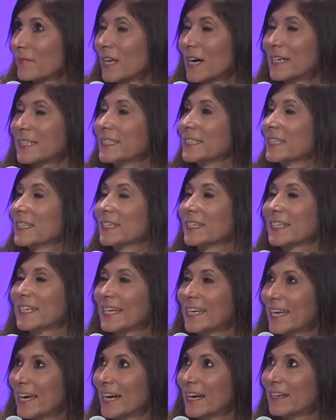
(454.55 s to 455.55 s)
I did it
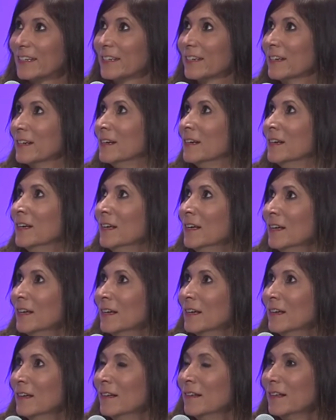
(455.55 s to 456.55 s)
again and
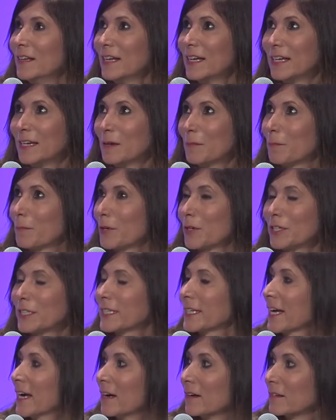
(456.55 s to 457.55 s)
it
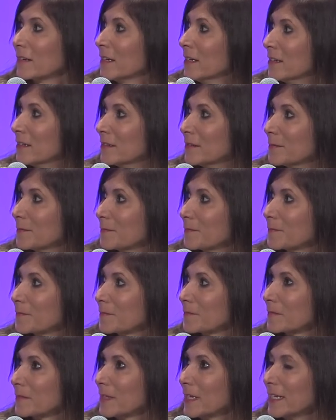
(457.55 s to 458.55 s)
burnt down hmm.
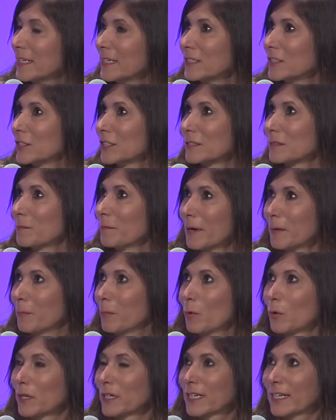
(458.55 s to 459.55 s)
and it just my
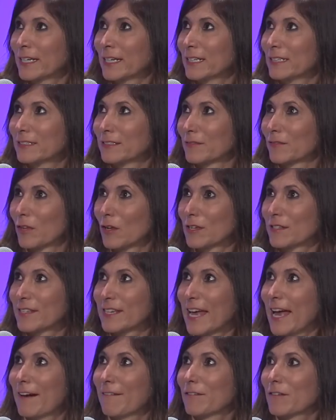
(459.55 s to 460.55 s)
poor kids have
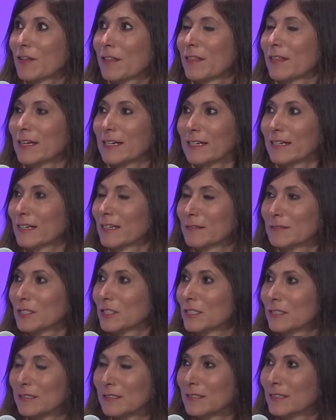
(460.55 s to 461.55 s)
lost everything
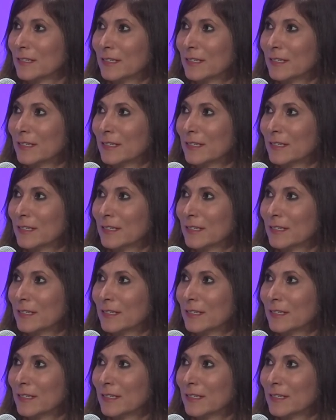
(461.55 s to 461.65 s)
just,